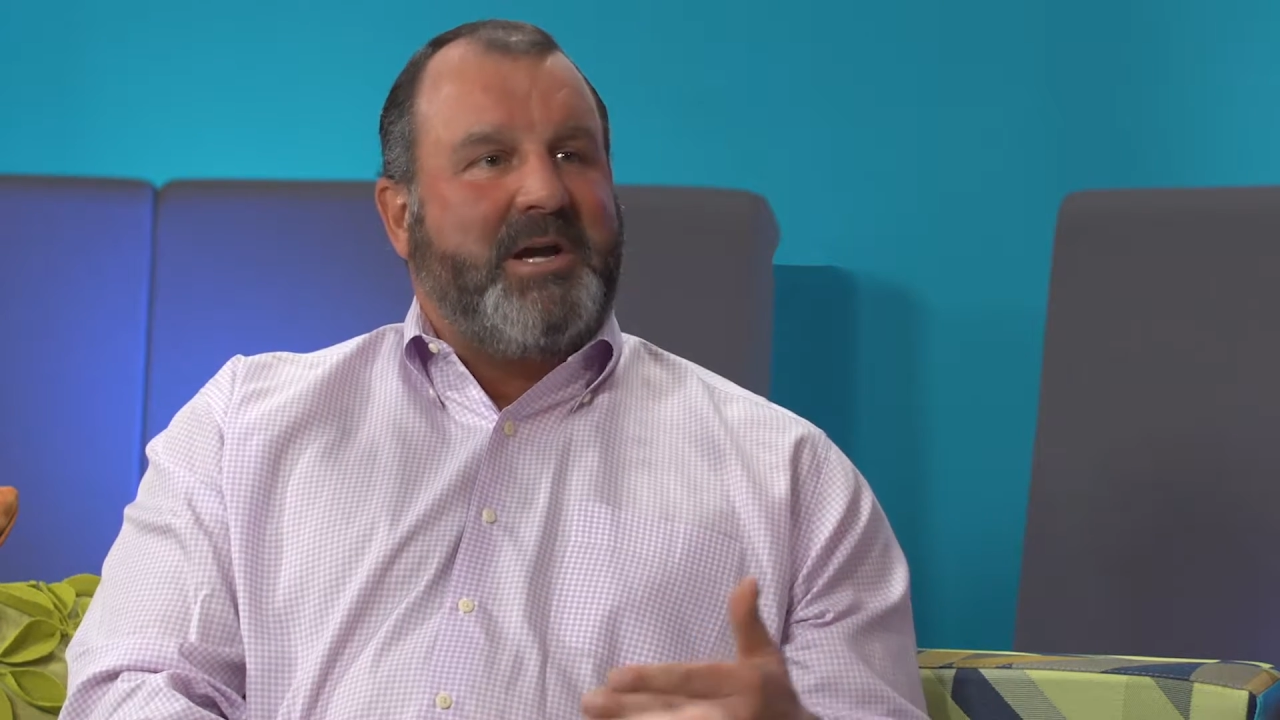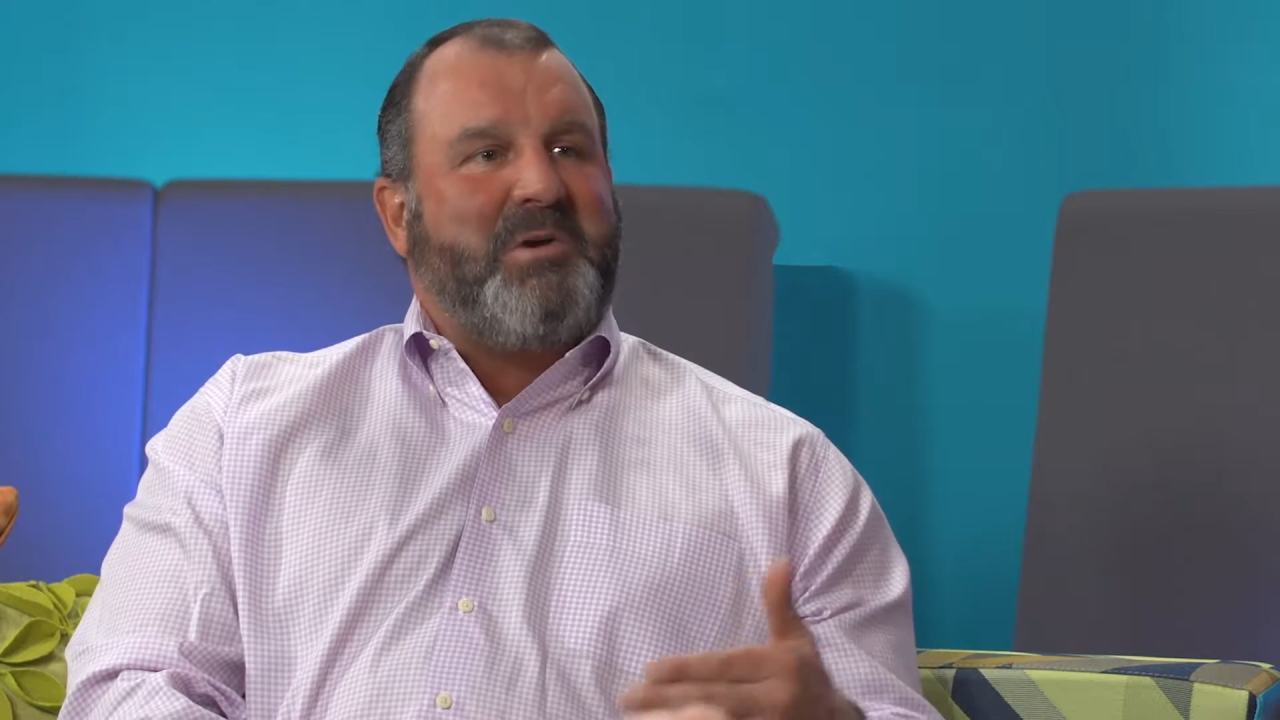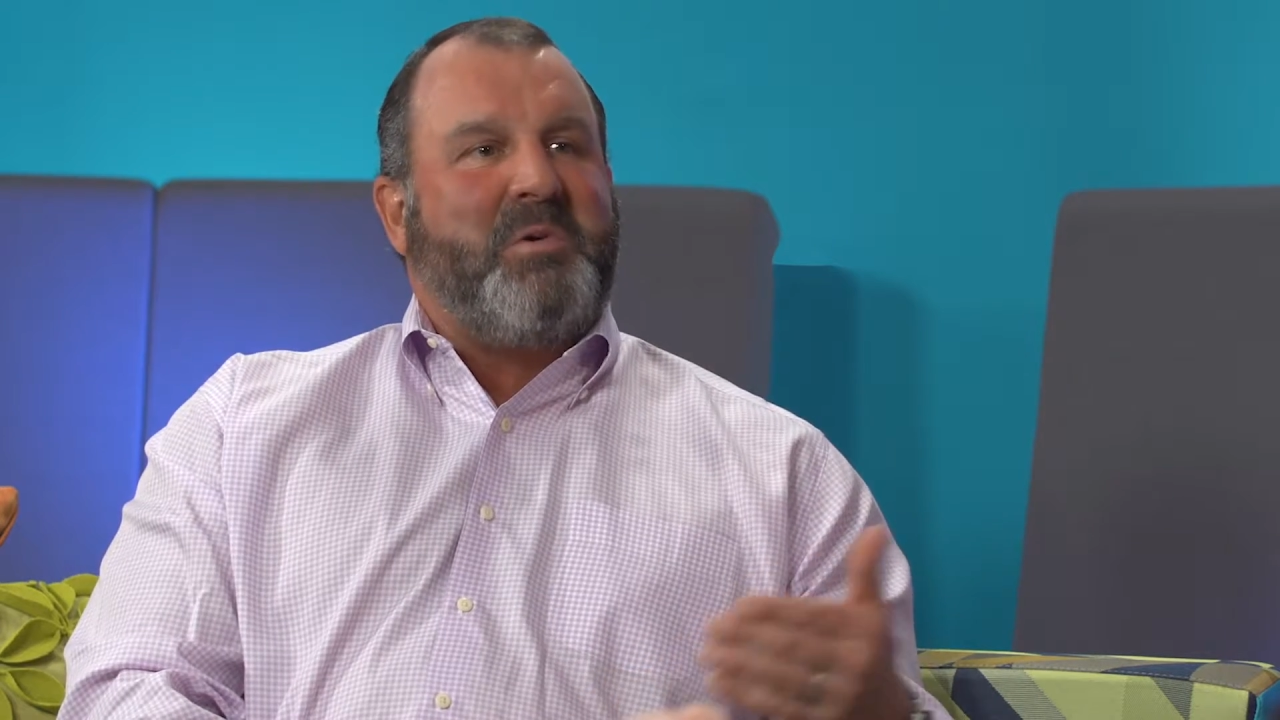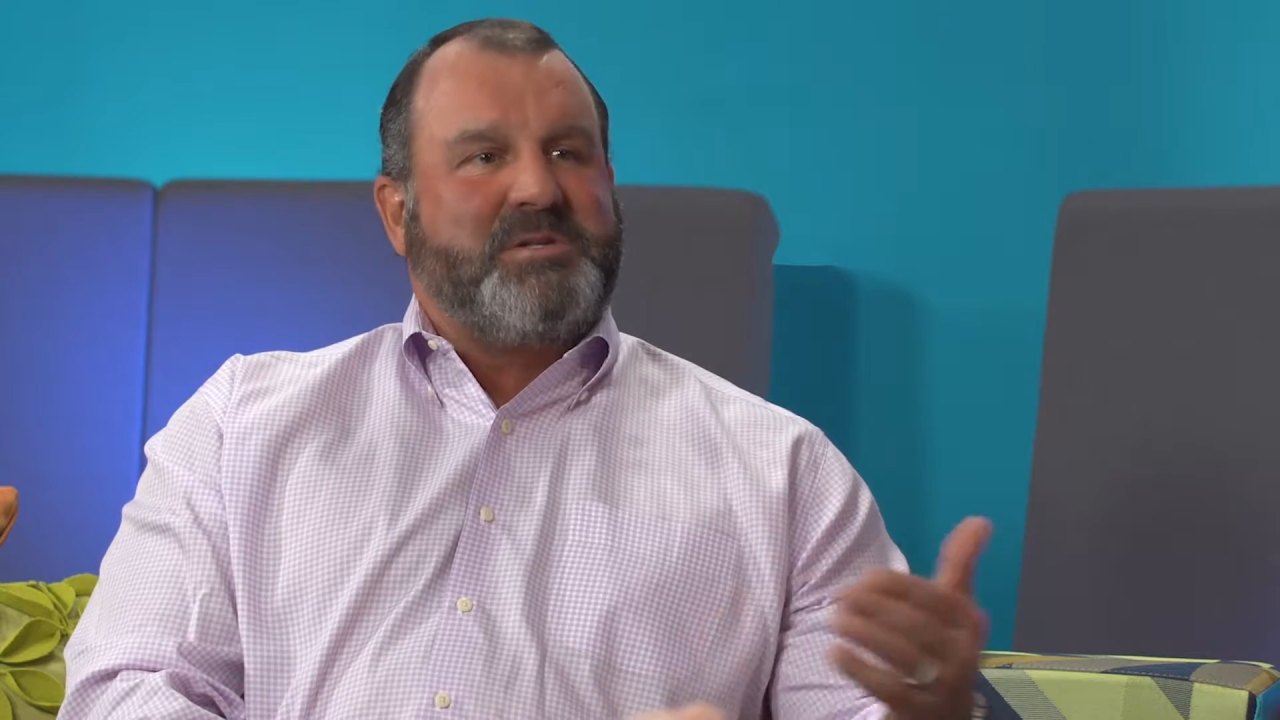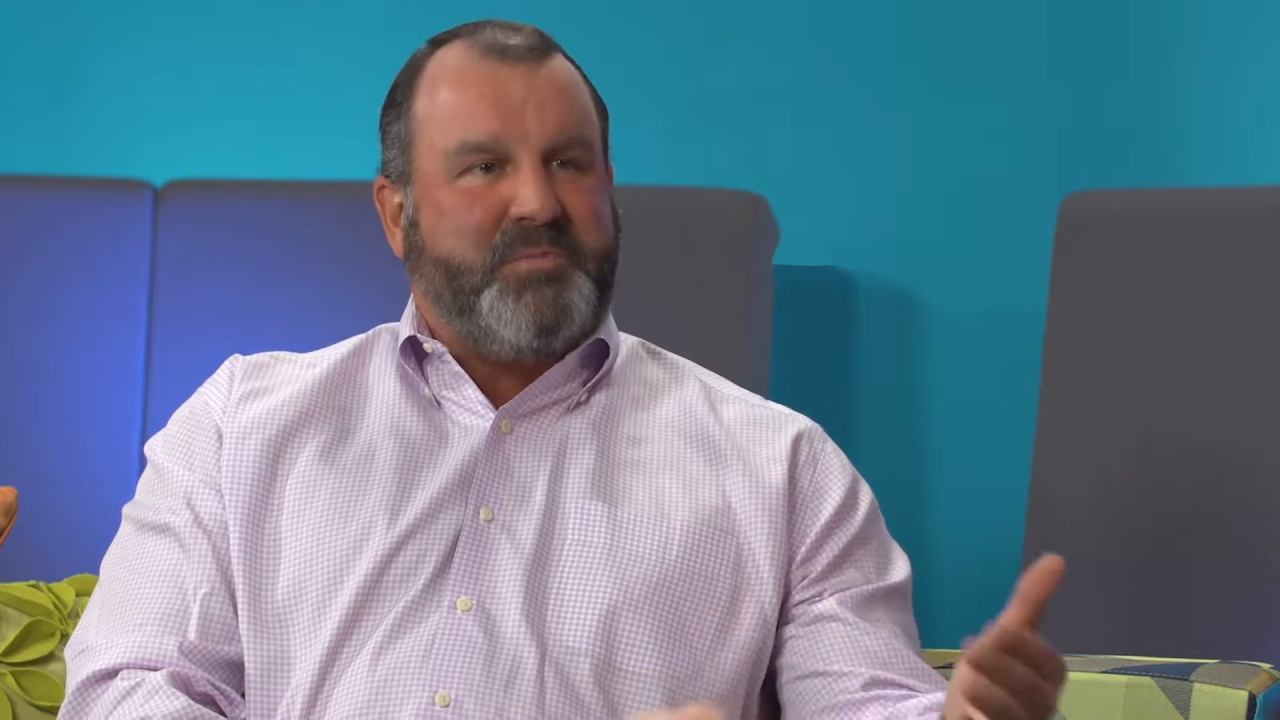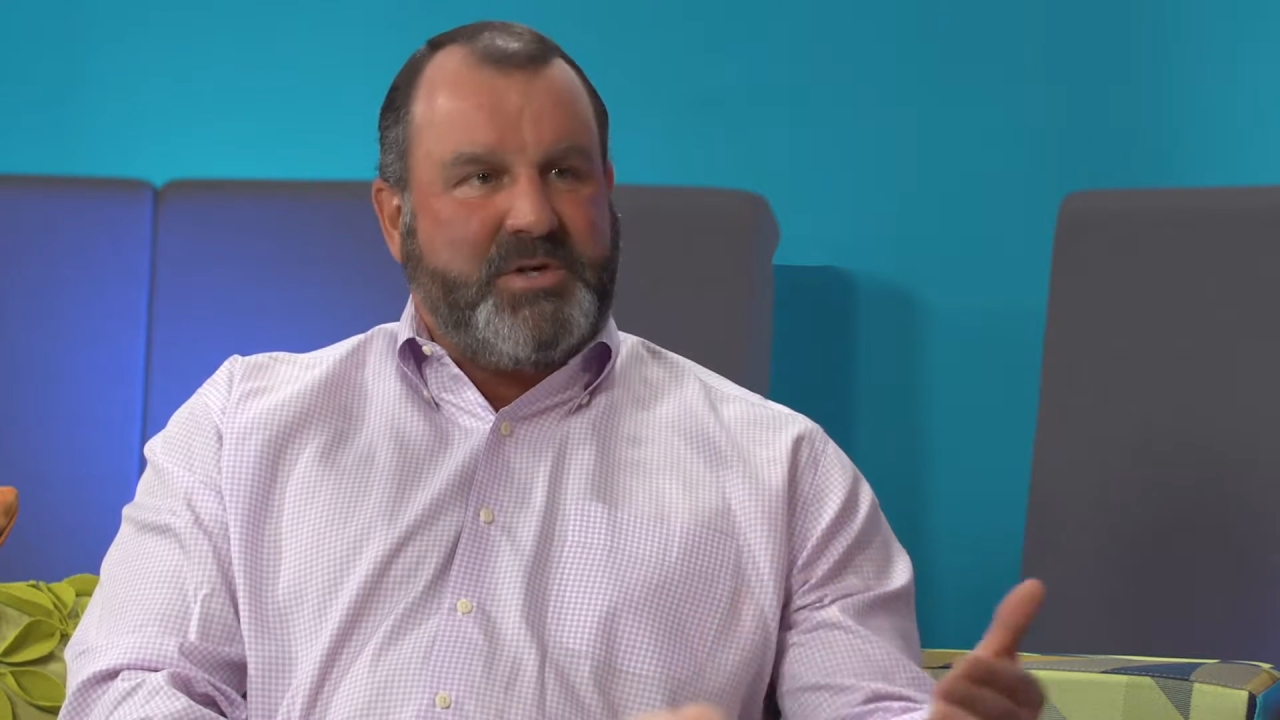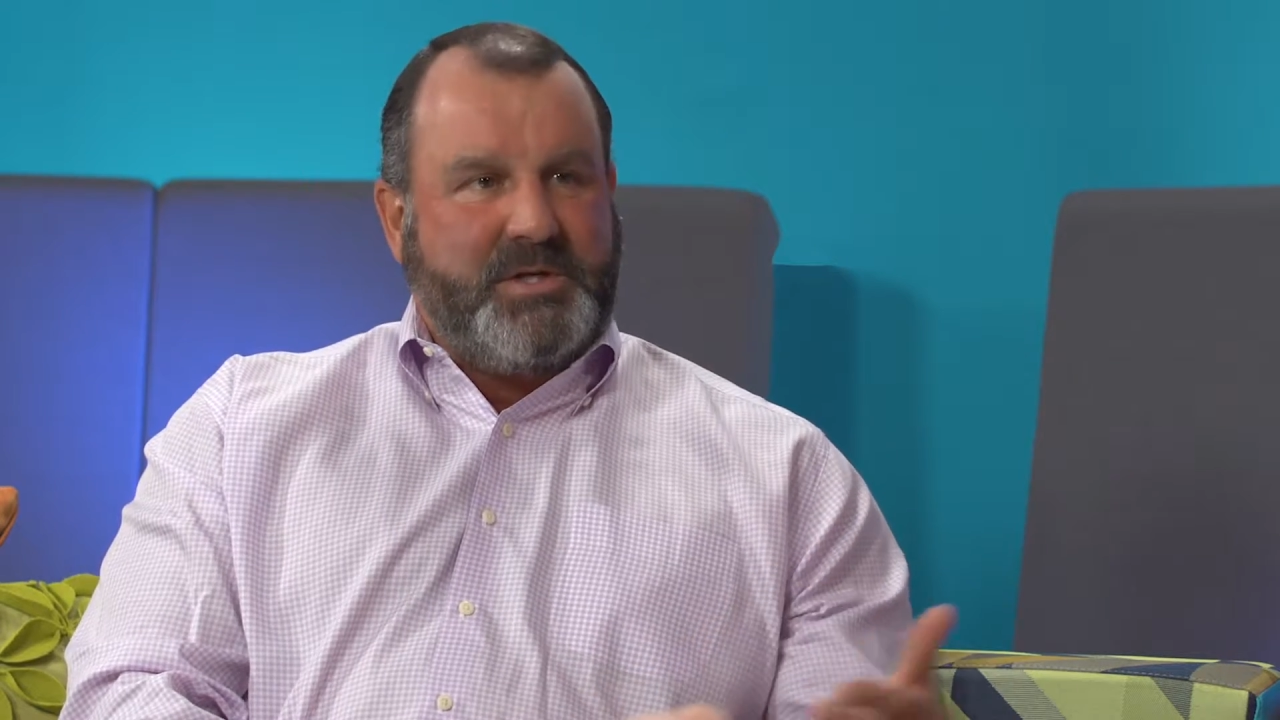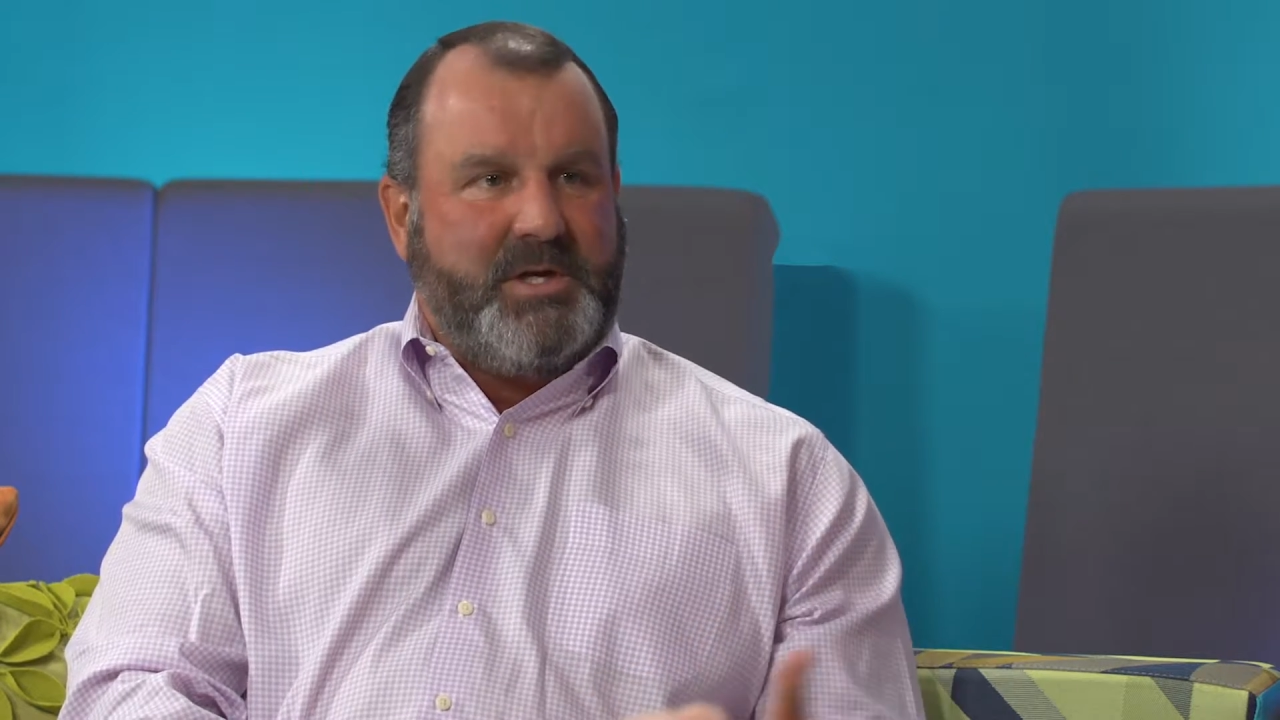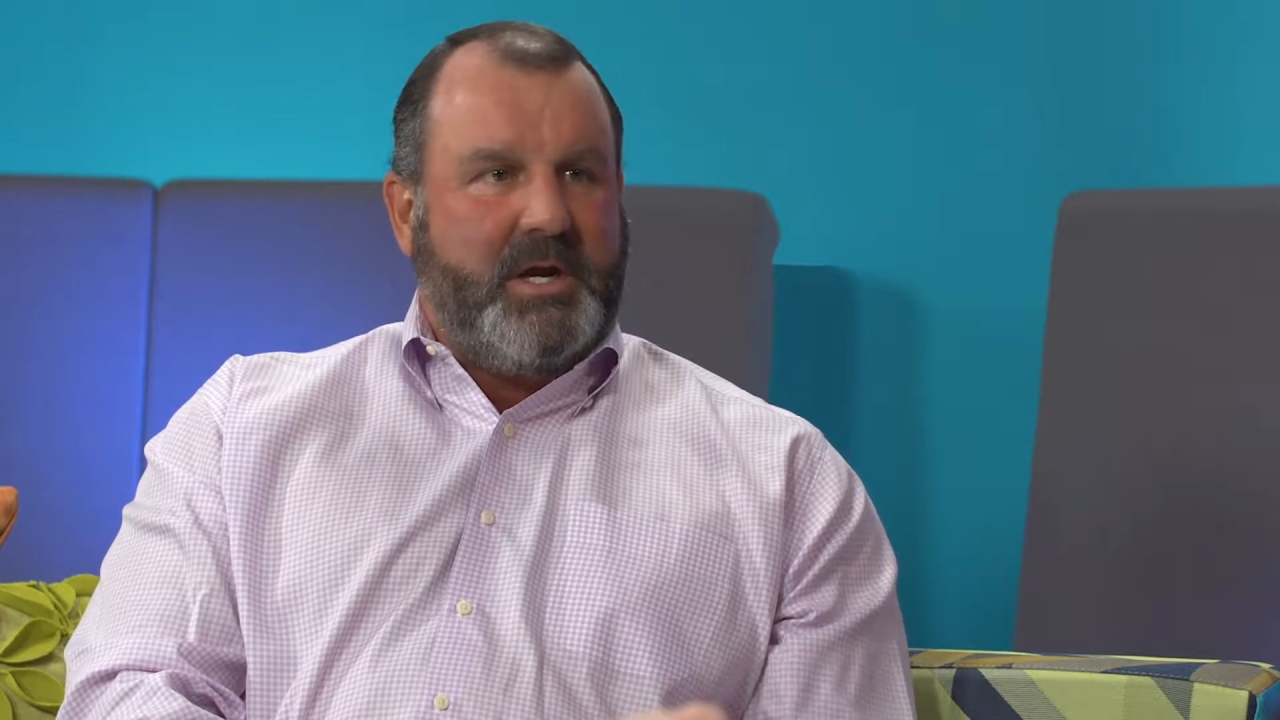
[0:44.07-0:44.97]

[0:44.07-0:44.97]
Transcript: They're the ones pushing